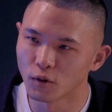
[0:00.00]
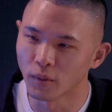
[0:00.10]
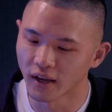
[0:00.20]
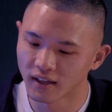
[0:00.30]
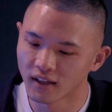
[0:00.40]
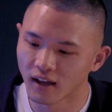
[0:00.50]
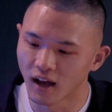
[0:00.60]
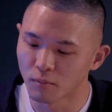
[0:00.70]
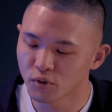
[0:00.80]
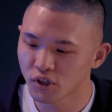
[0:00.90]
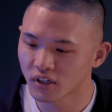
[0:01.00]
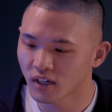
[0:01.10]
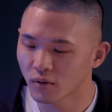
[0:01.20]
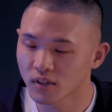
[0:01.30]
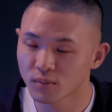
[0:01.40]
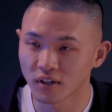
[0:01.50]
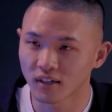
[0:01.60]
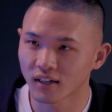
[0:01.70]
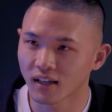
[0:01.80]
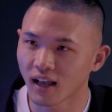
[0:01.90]
Wait, I'm sure Dahua's
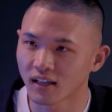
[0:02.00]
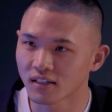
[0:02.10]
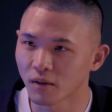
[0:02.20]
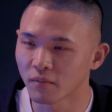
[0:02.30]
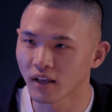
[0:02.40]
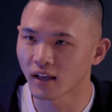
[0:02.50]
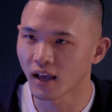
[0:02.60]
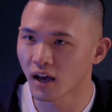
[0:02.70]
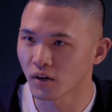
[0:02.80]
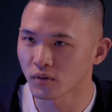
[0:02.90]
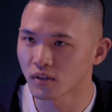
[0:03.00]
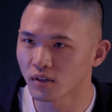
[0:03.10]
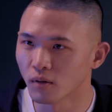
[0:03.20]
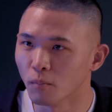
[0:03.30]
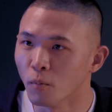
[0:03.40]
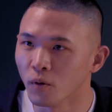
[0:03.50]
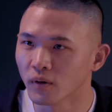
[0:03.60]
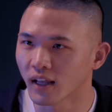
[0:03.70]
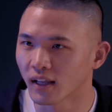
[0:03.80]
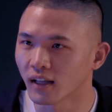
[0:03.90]
product has something else more
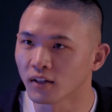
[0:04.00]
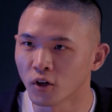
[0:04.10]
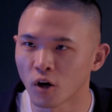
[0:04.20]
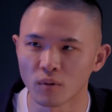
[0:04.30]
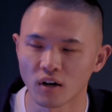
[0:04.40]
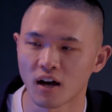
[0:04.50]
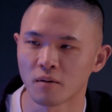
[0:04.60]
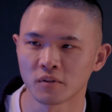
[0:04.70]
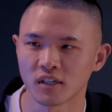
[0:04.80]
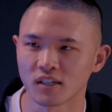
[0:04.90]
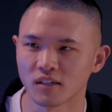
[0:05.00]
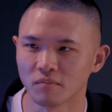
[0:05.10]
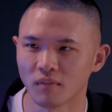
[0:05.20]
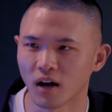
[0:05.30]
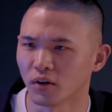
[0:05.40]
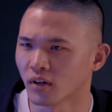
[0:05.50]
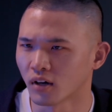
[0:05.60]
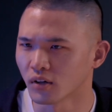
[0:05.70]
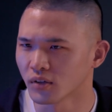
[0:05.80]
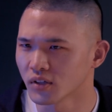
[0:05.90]
than a normal alarm system. Are you
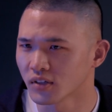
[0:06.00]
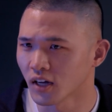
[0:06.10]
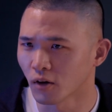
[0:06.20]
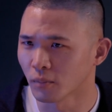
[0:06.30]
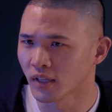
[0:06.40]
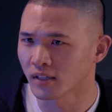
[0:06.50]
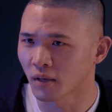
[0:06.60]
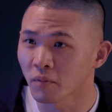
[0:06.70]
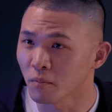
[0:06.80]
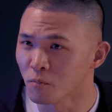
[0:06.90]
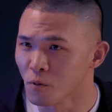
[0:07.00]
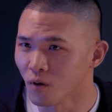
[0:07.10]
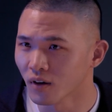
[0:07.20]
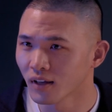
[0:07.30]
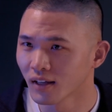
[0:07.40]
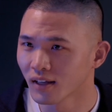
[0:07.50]
not going to tell me something more?